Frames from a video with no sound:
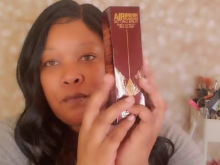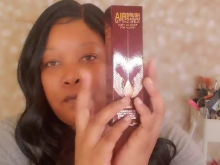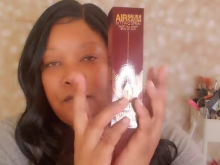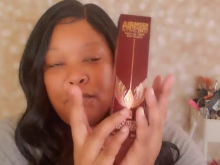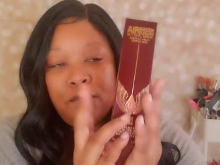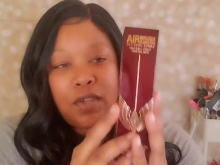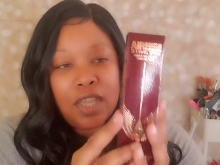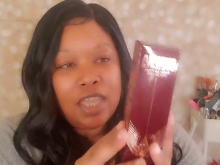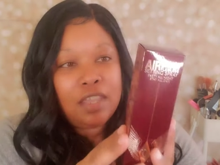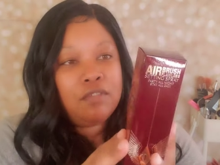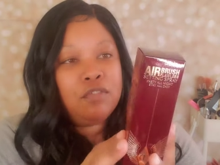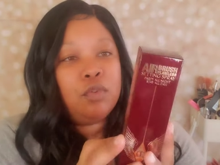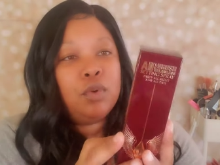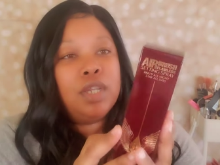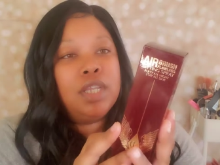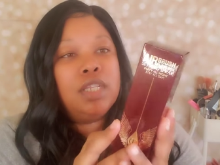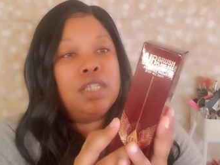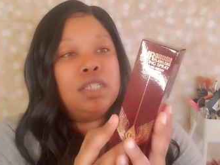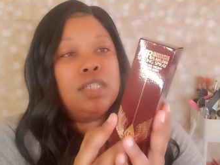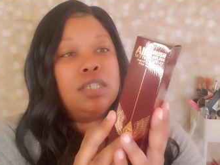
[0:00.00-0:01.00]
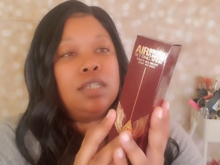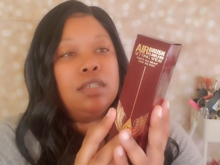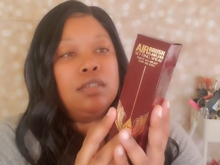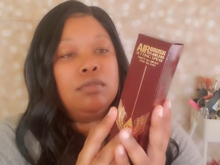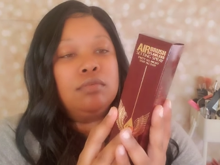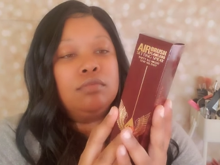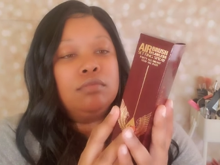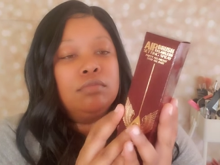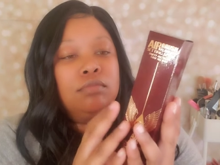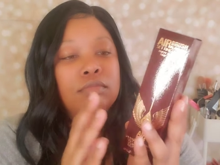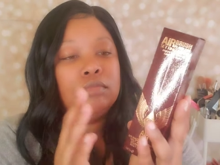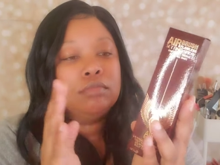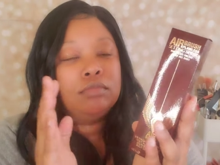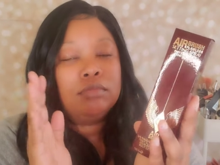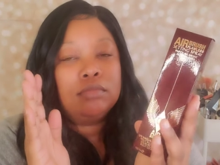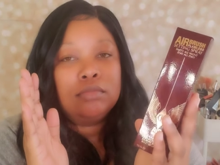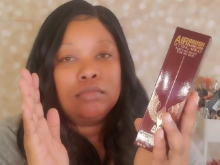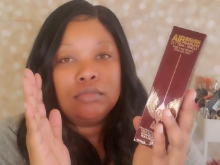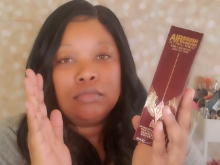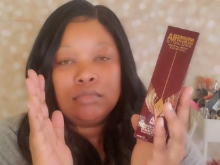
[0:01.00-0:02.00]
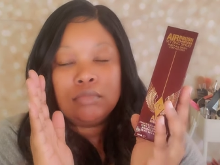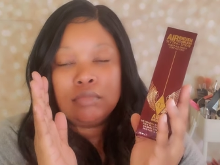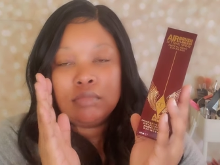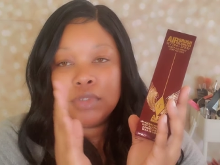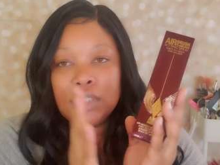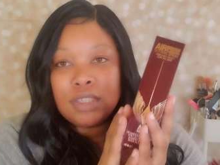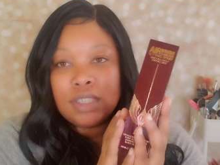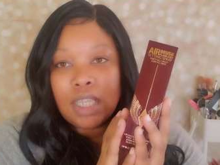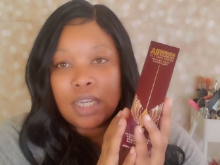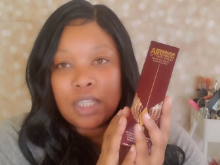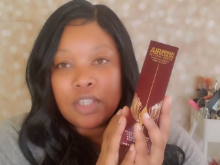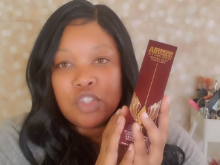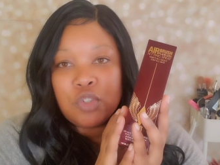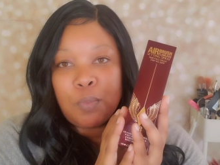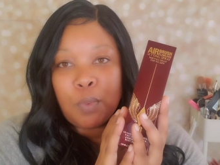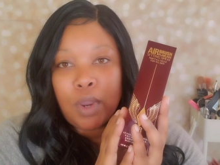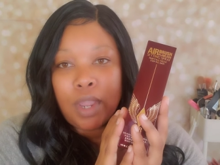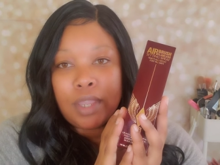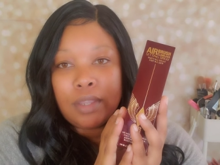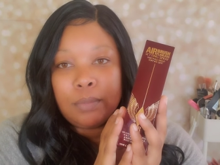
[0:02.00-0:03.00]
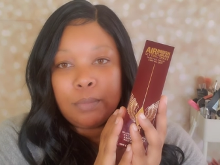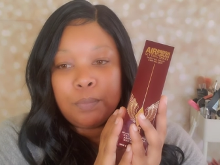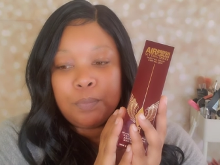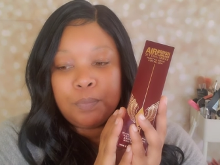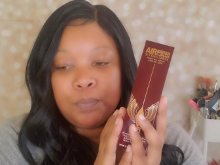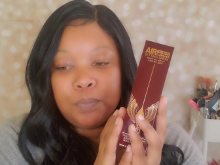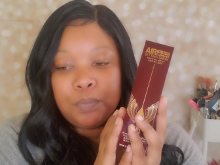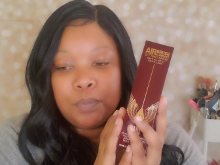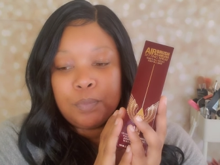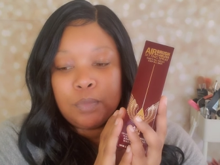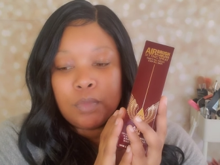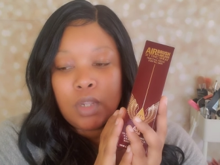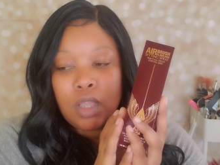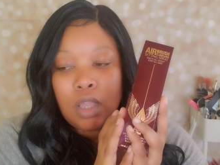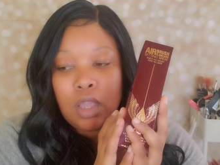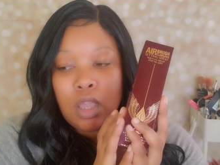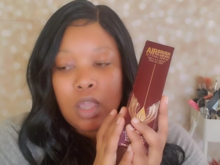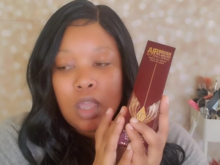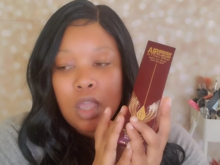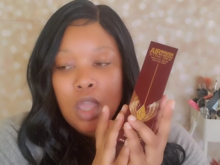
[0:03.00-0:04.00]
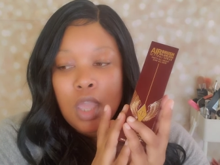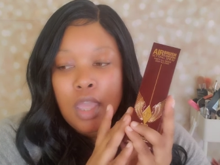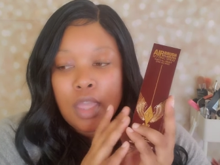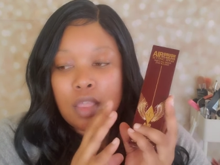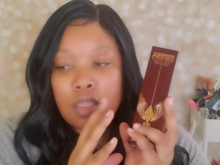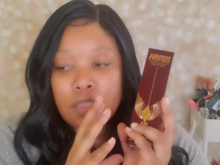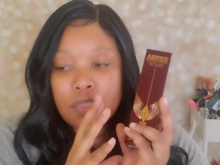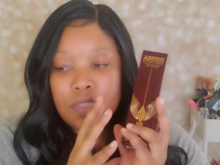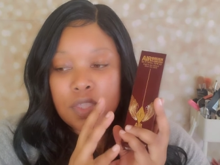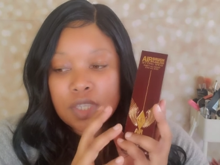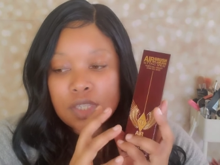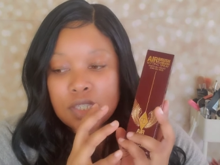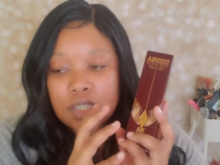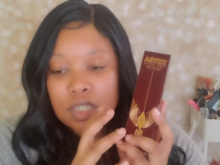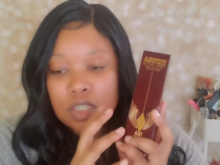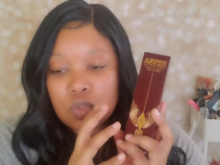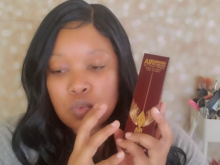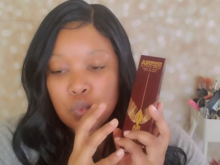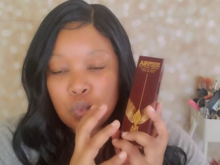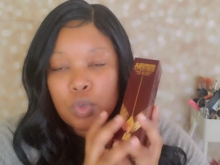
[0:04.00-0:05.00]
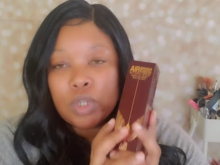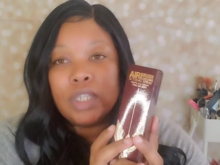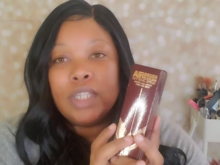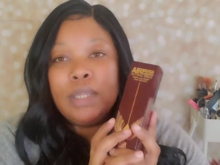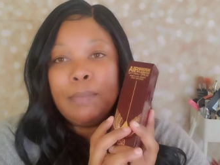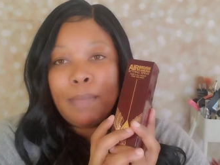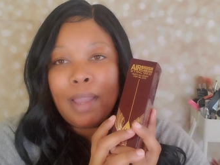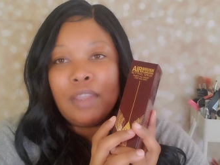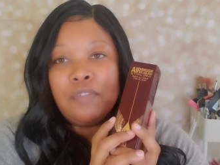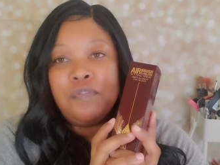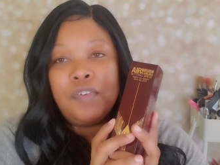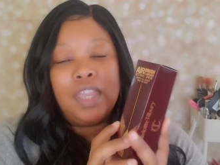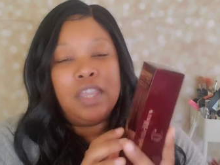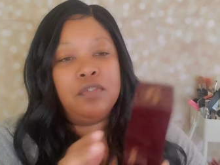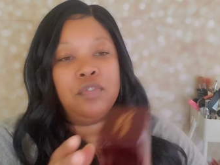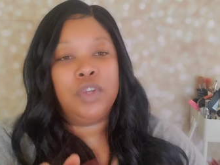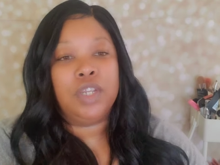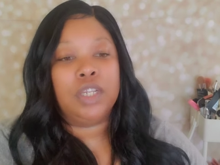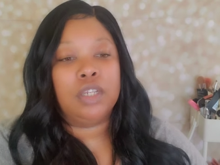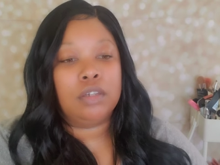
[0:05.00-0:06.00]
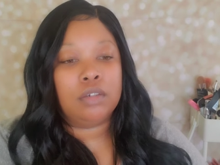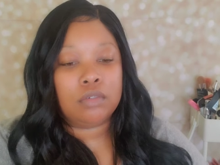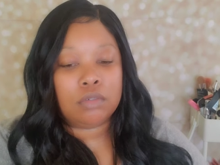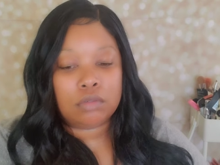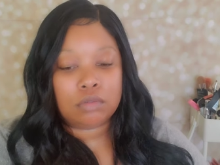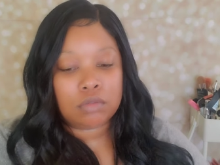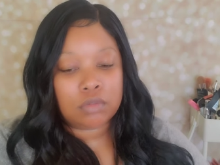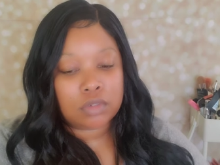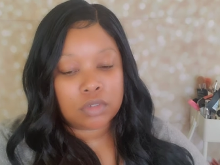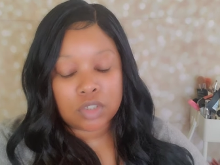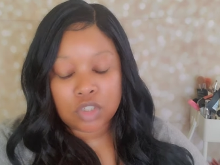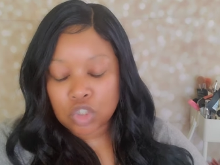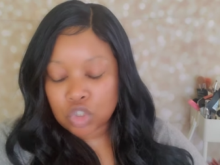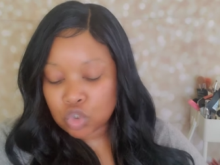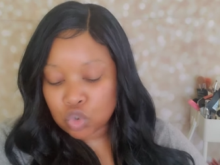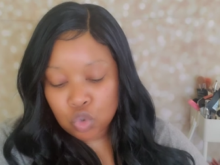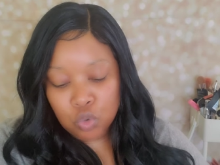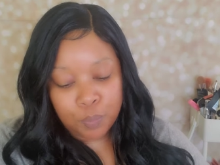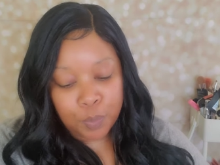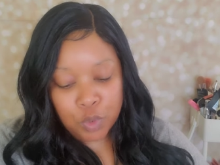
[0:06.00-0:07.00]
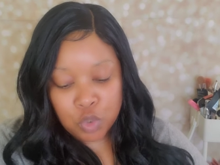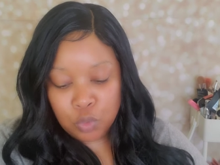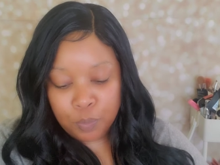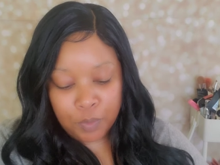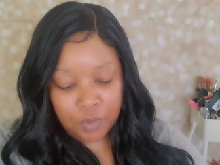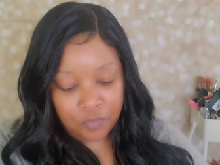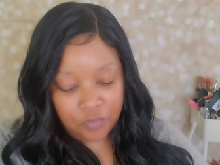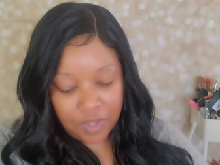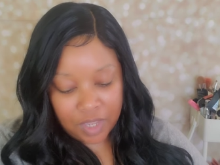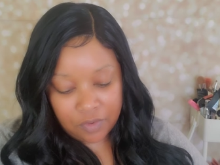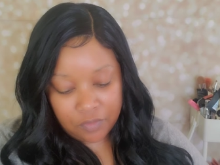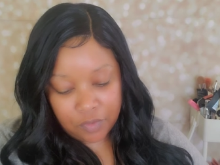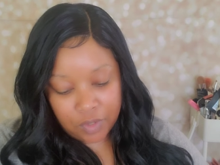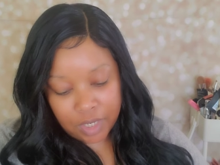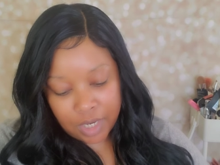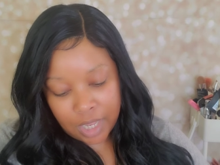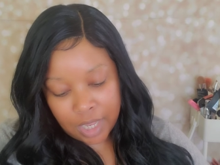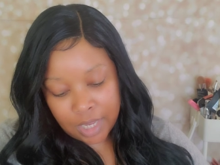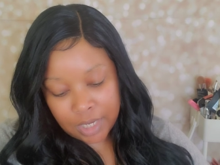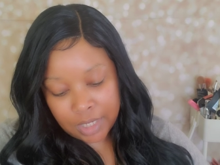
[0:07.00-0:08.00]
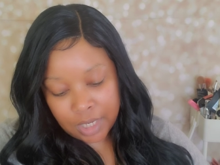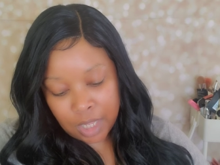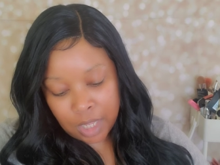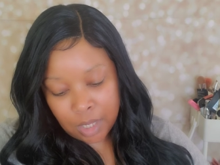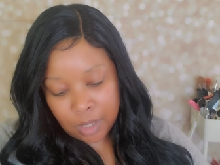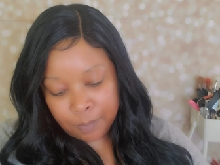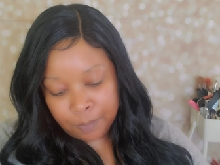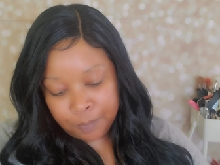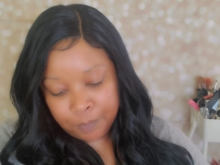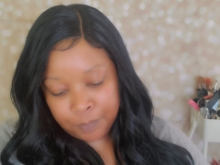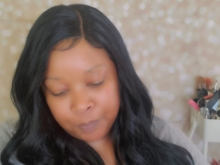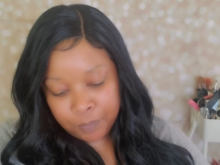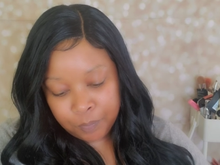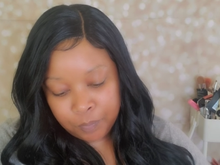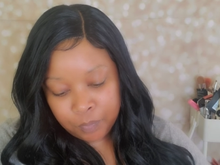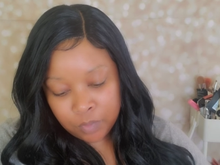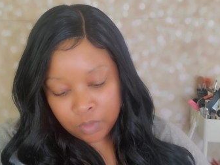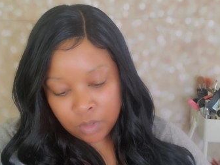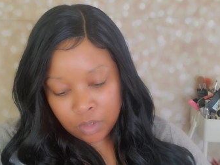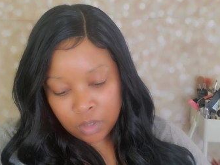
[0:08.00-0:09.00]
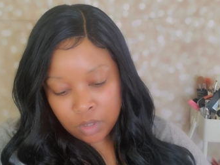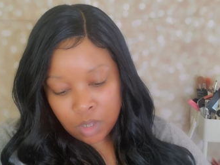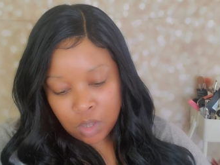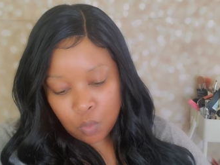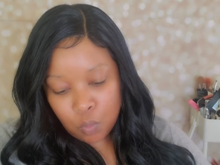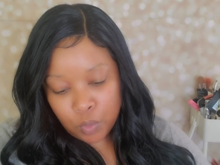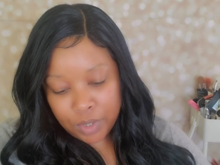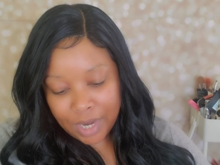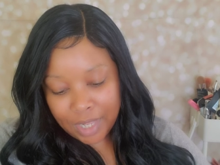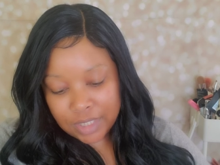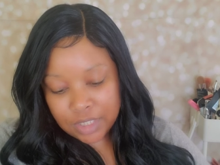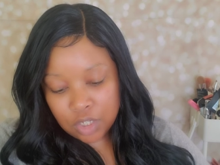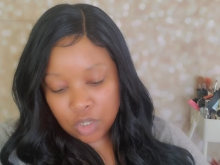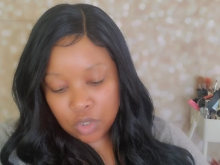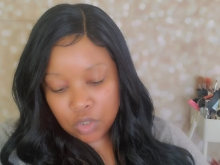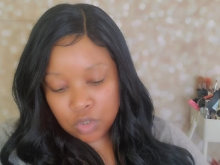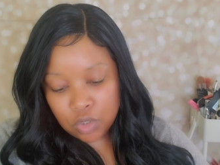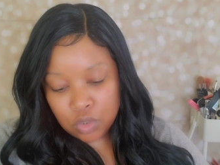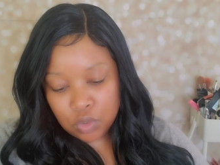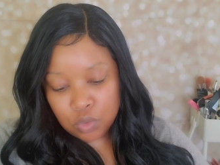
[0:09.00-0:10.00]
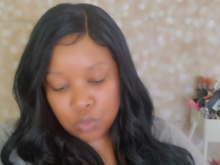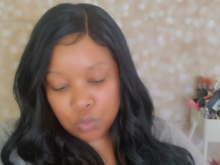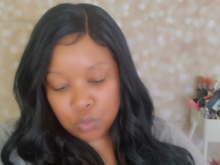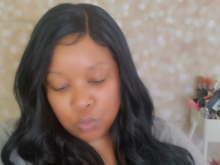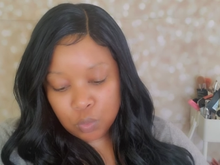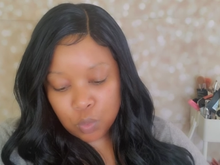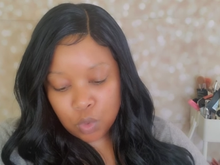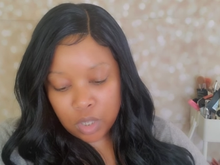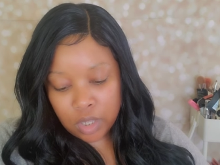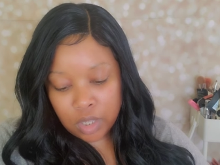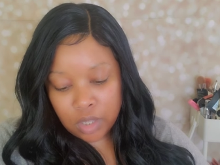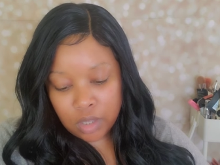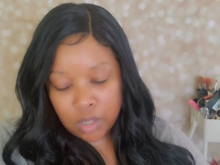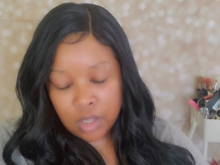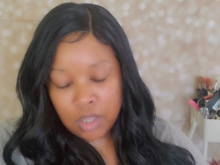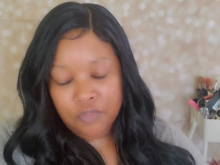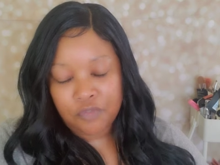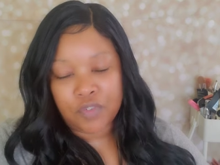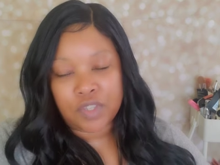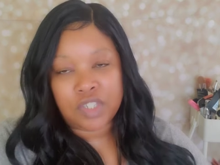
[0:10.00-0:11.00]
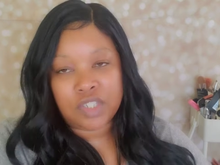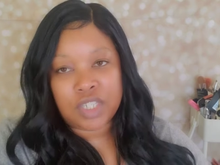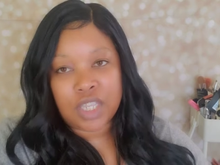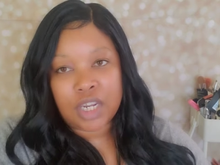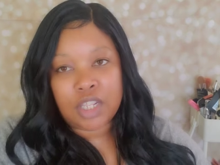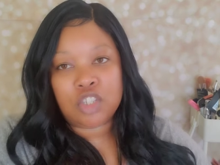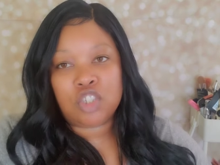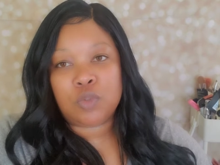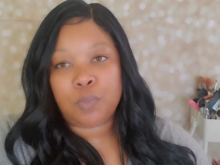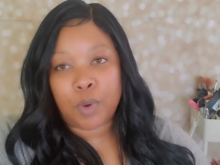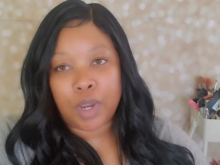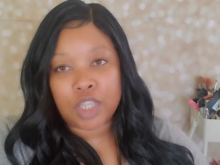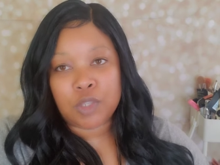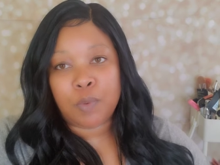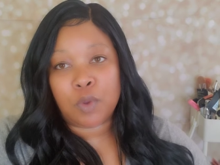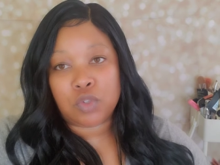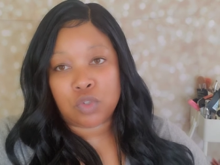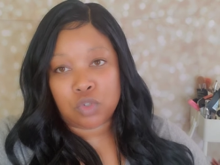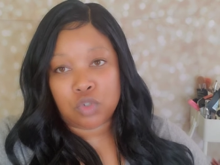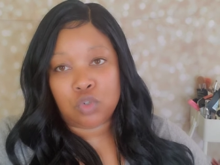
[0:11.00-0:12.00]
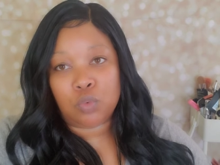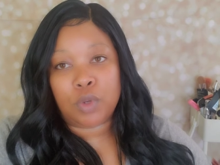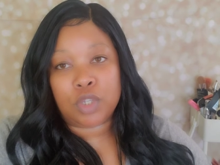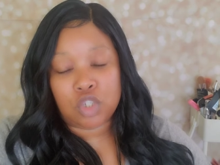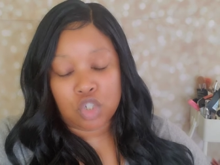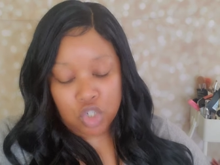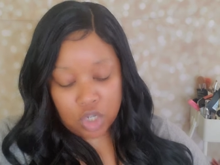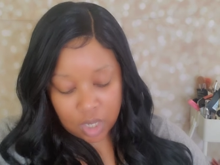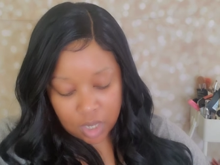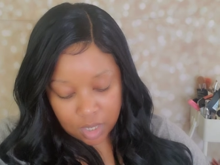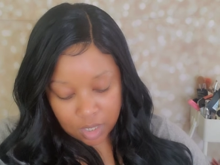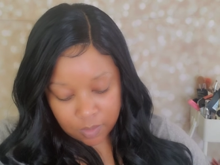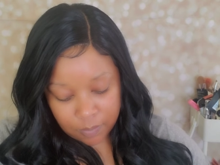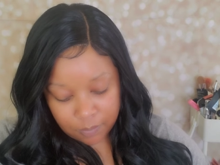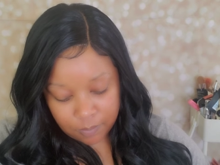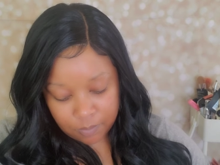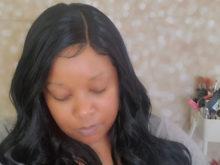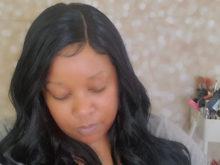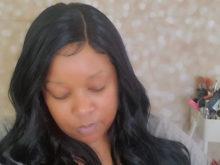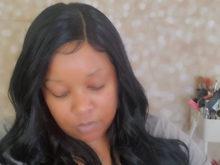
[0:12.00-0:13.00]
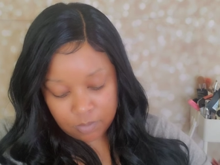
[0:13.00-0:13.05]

favorite setting spray. This is really my favorite. Super, super favorite. And when I tell you if a setting spray is supposed to do its job,